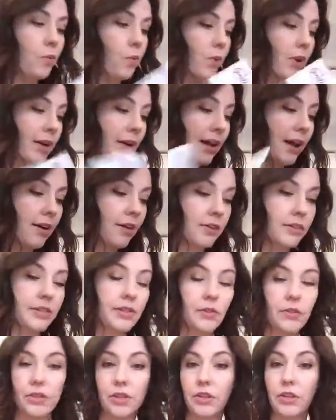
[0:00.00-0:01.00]
What
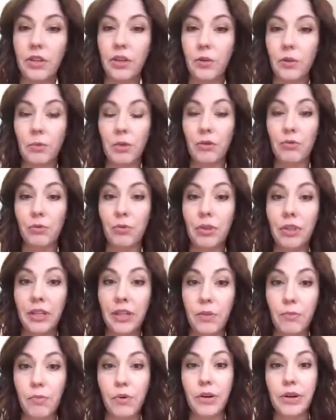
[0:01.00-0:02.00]
else do you think would be
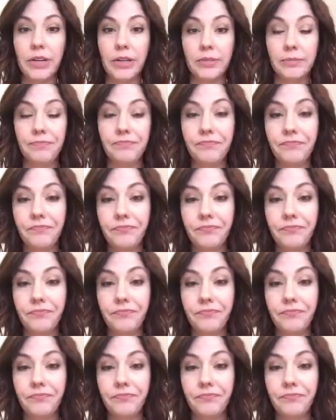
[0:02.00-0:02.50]
really important